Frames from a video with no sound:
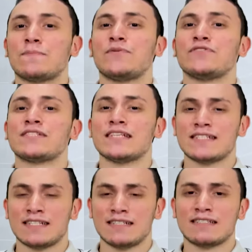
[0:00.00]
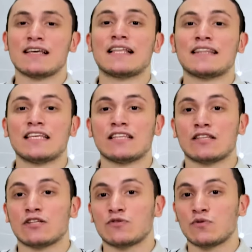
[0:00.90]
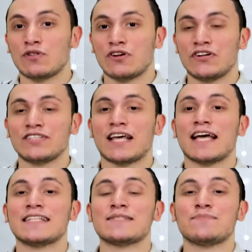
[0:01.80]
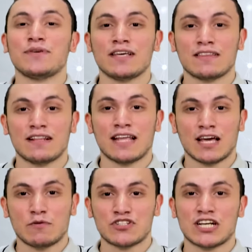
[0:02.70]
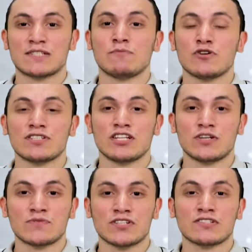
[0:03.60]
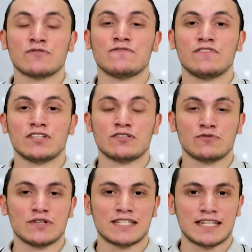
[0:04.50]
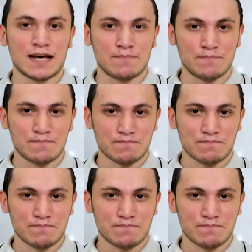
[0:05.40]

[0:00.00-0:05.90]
a persistent need to learn and speak the language as most Egyptians converted to Islam.